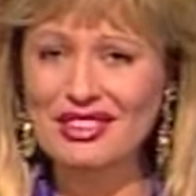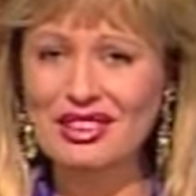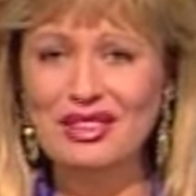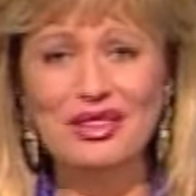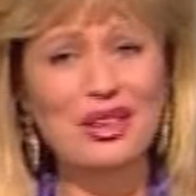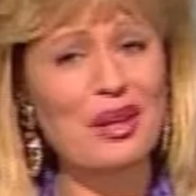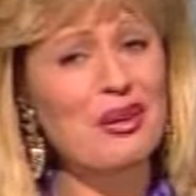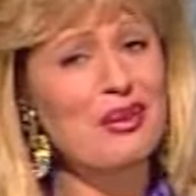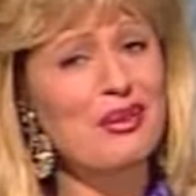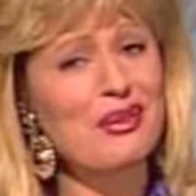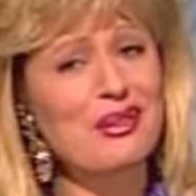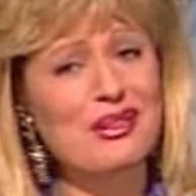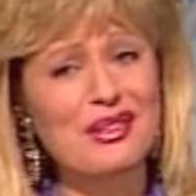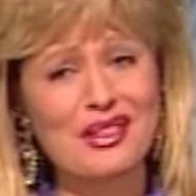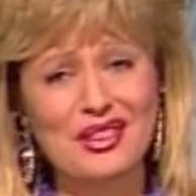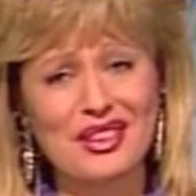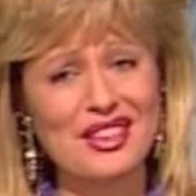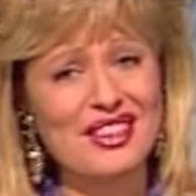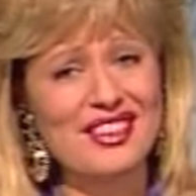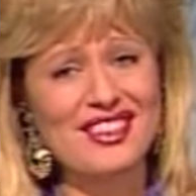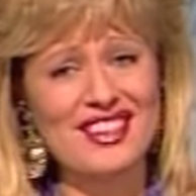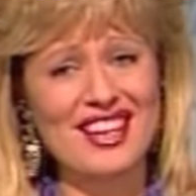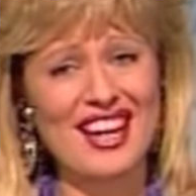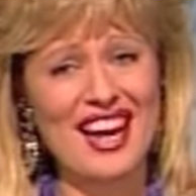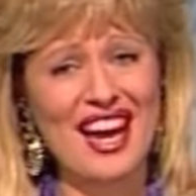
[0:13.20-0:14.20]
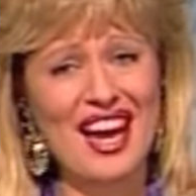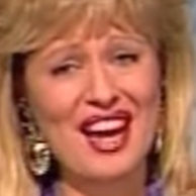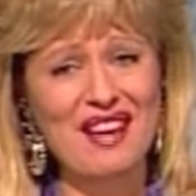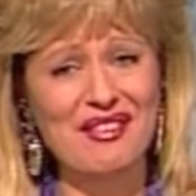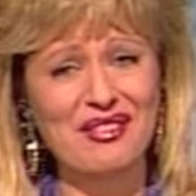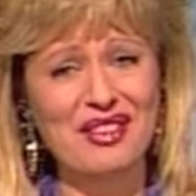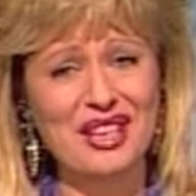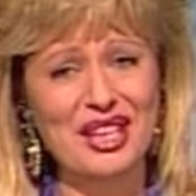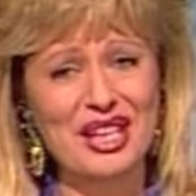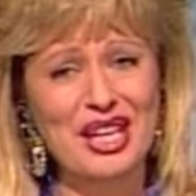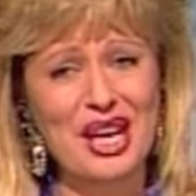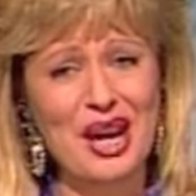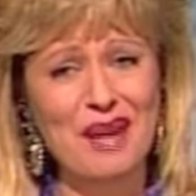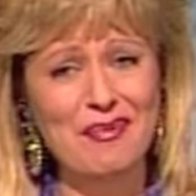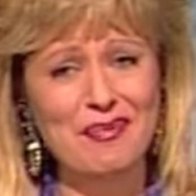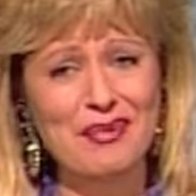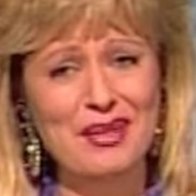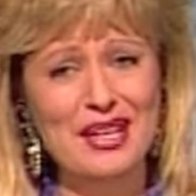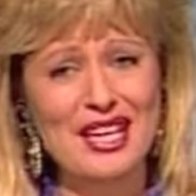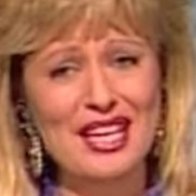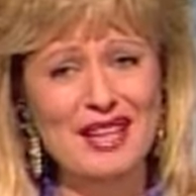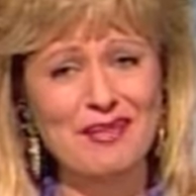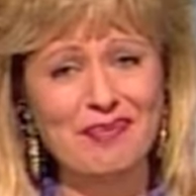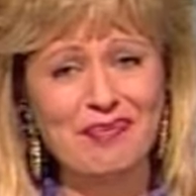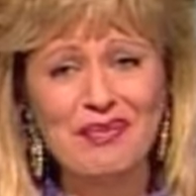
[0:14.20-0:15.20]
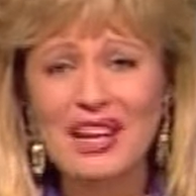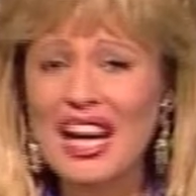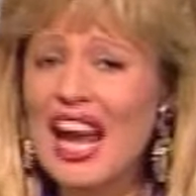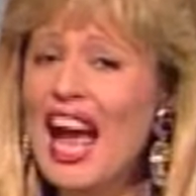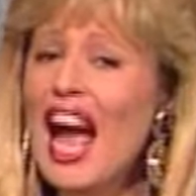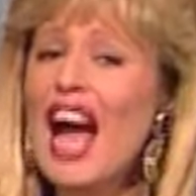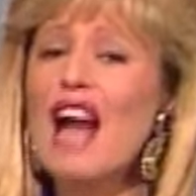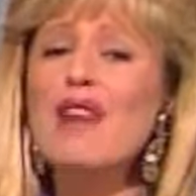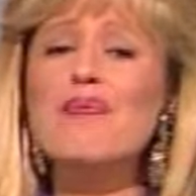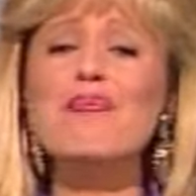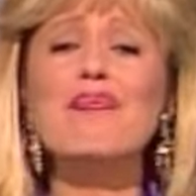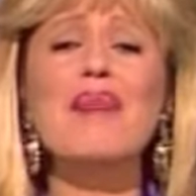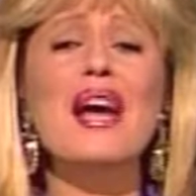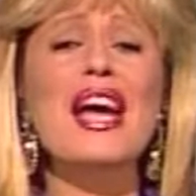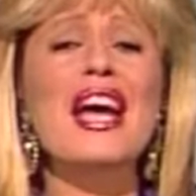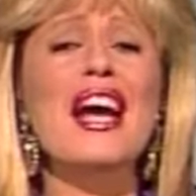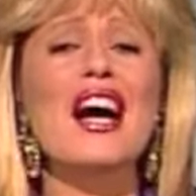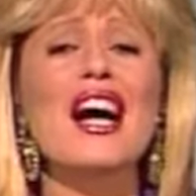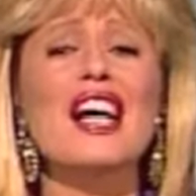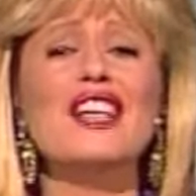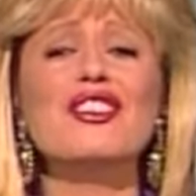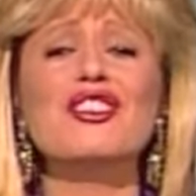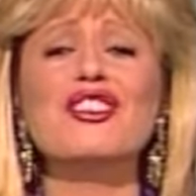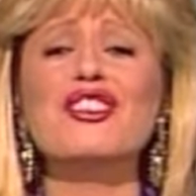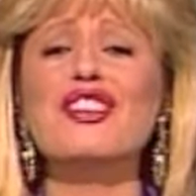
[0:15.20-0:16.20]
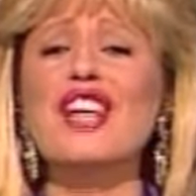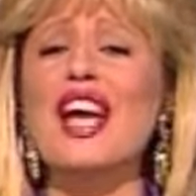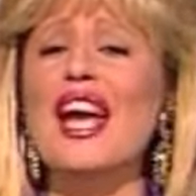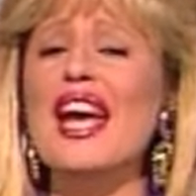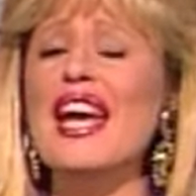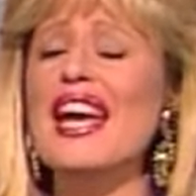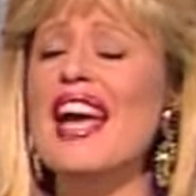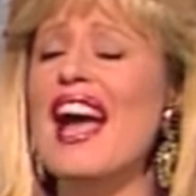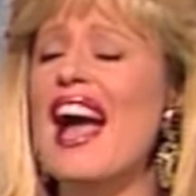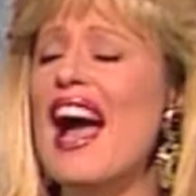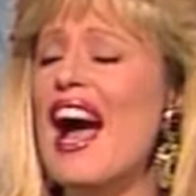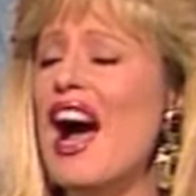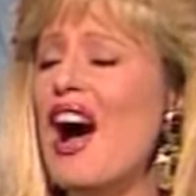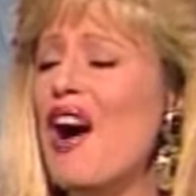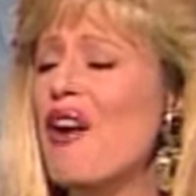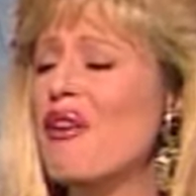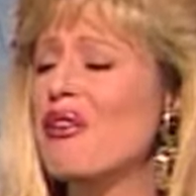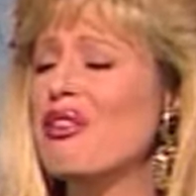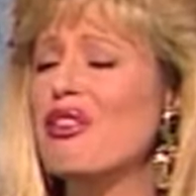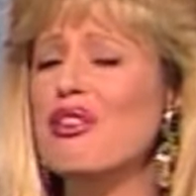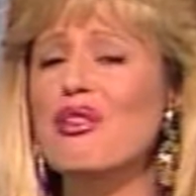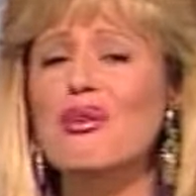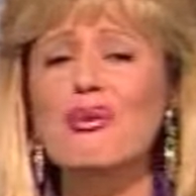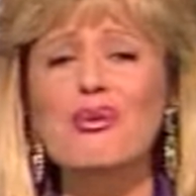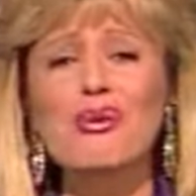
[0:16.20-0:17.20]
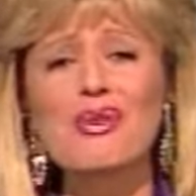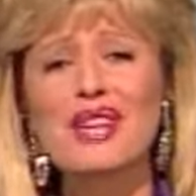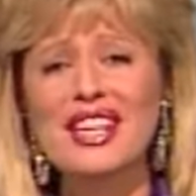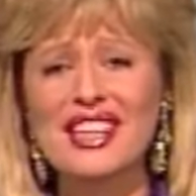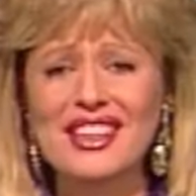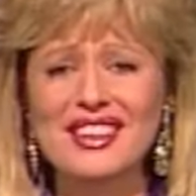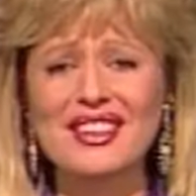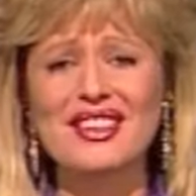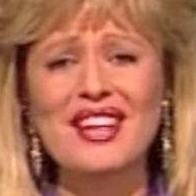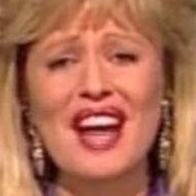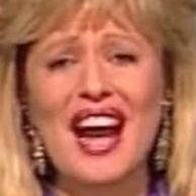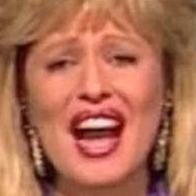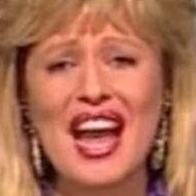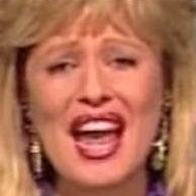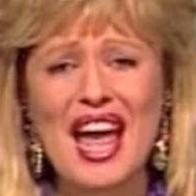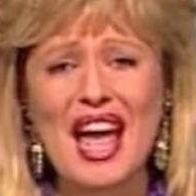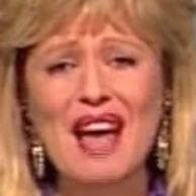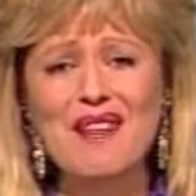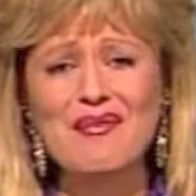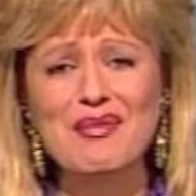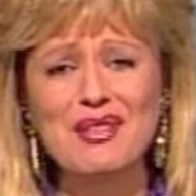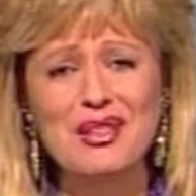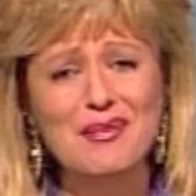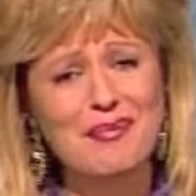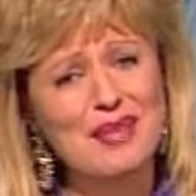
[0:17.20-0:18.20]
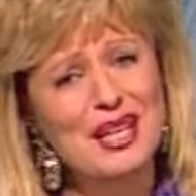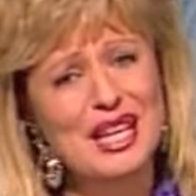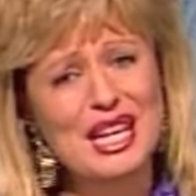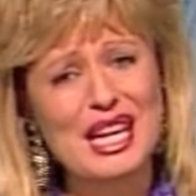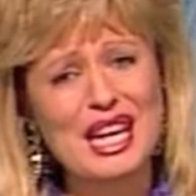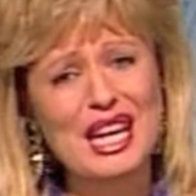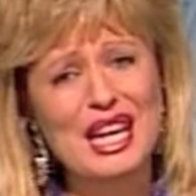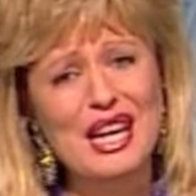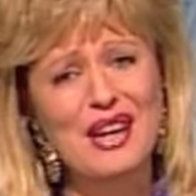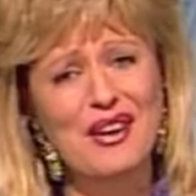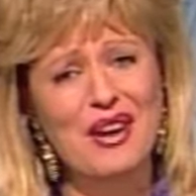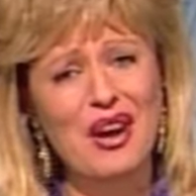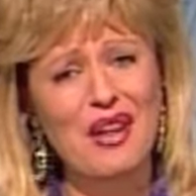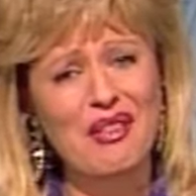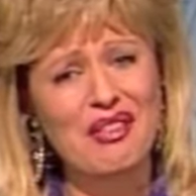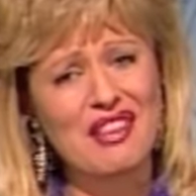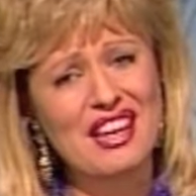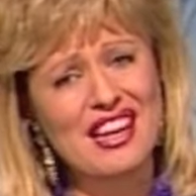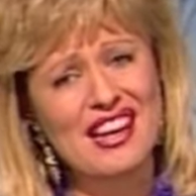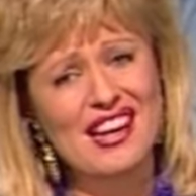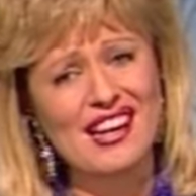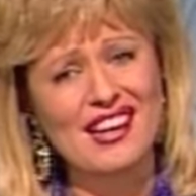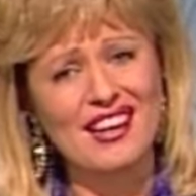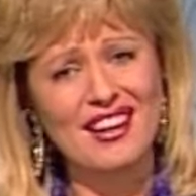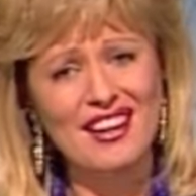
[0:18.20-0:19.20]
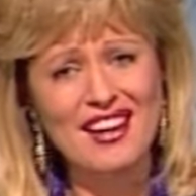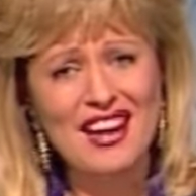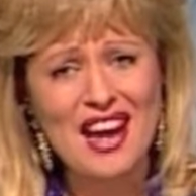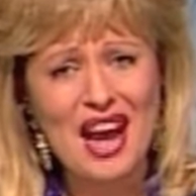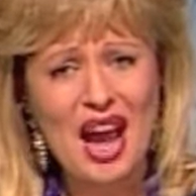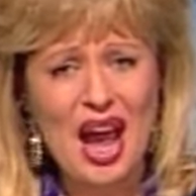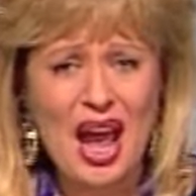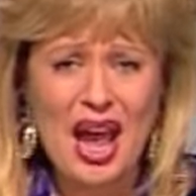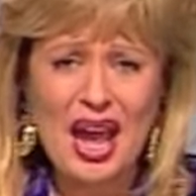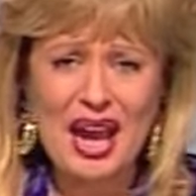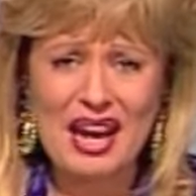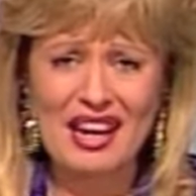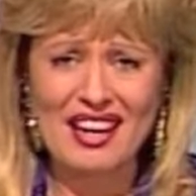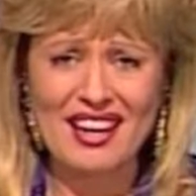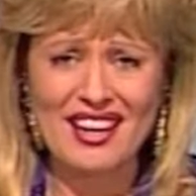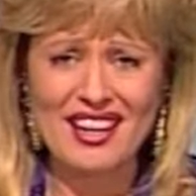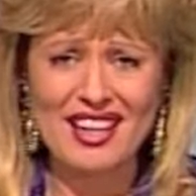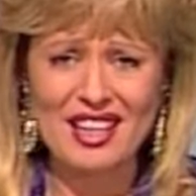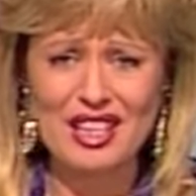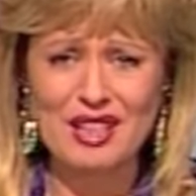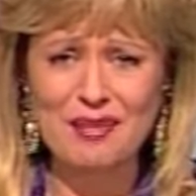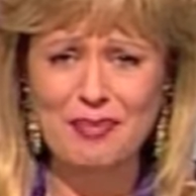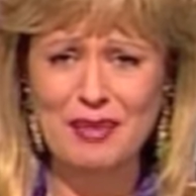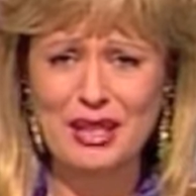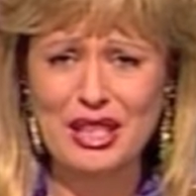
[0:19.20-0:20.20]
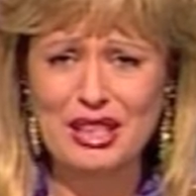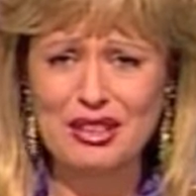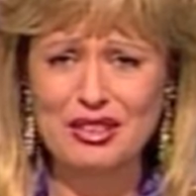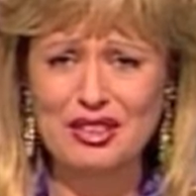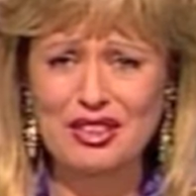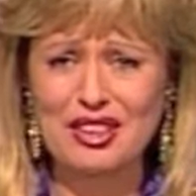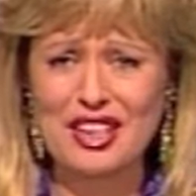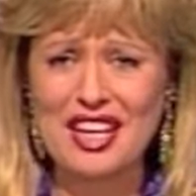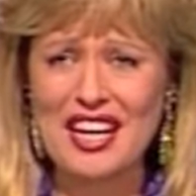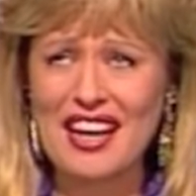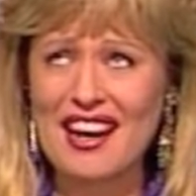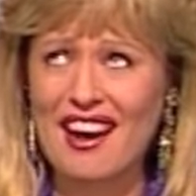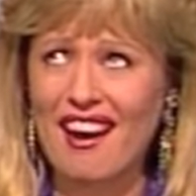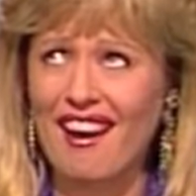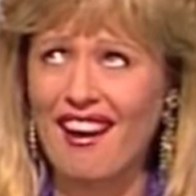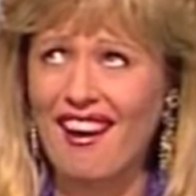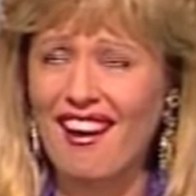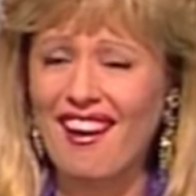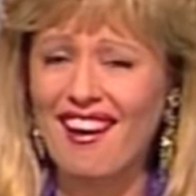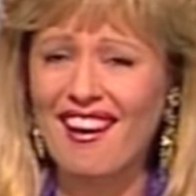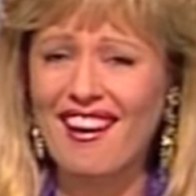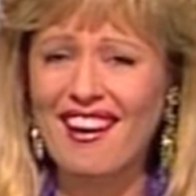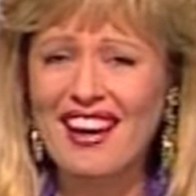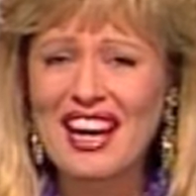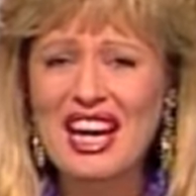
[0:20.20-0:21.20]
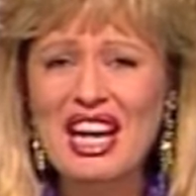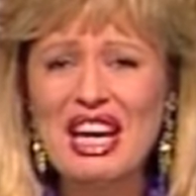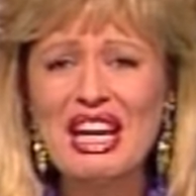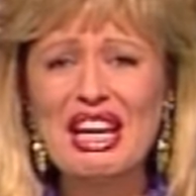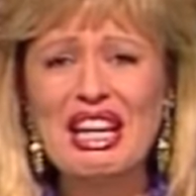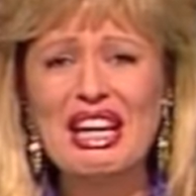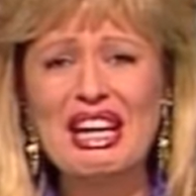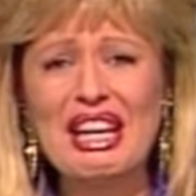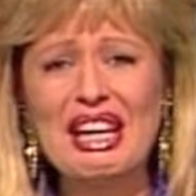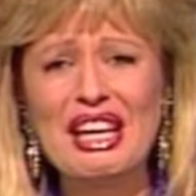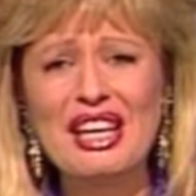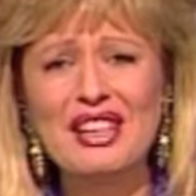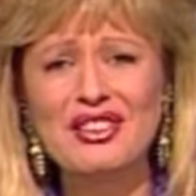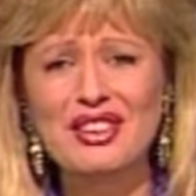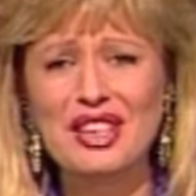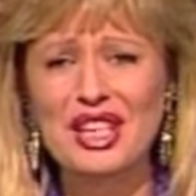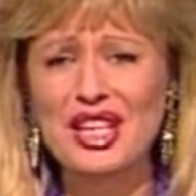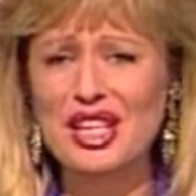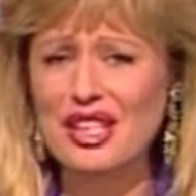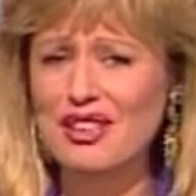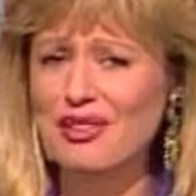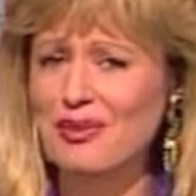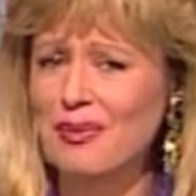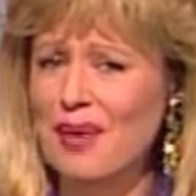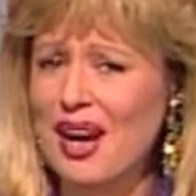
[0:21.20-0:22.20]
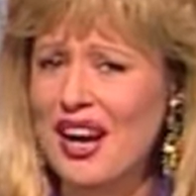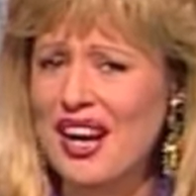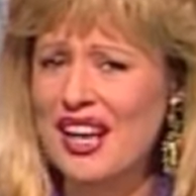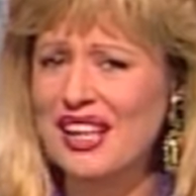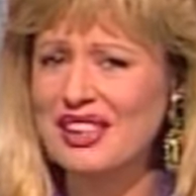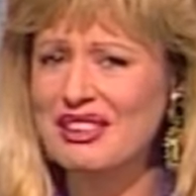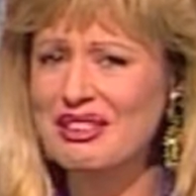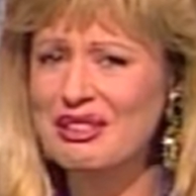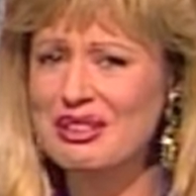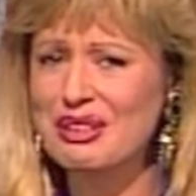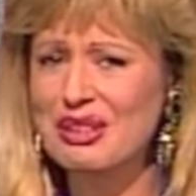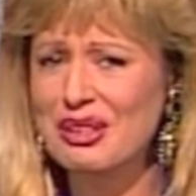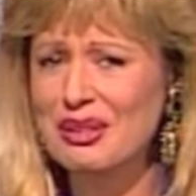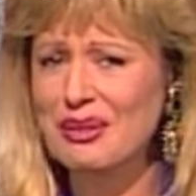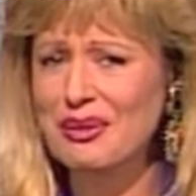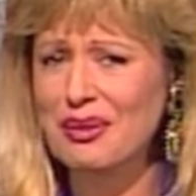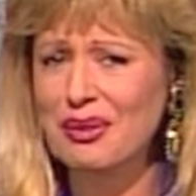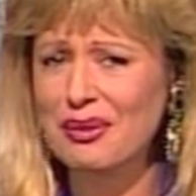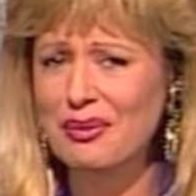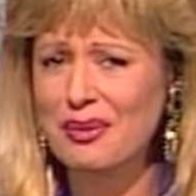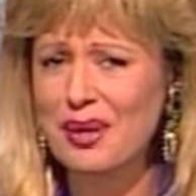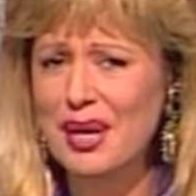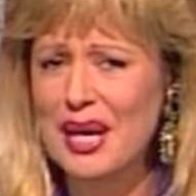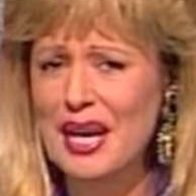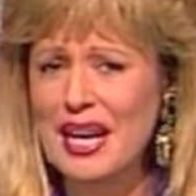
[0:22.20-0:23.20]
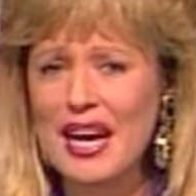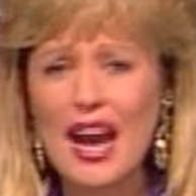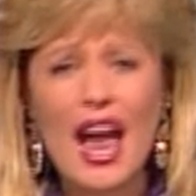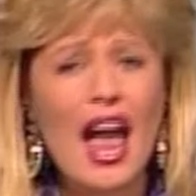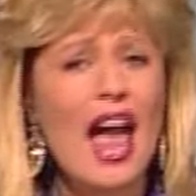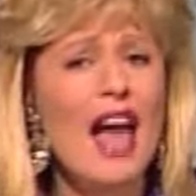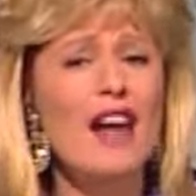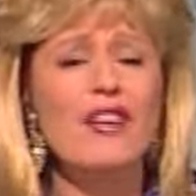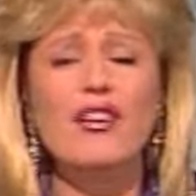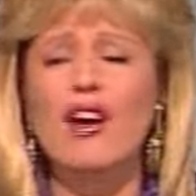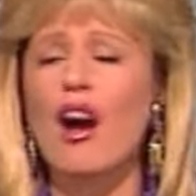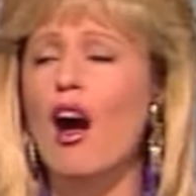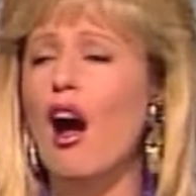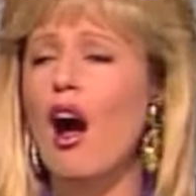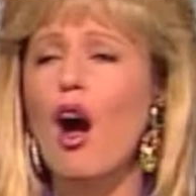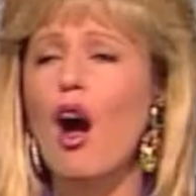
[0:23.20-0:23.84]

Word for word: so good to have your company. And may I say how thrilled I am to be here on the ABC. Easy as one, two, three. And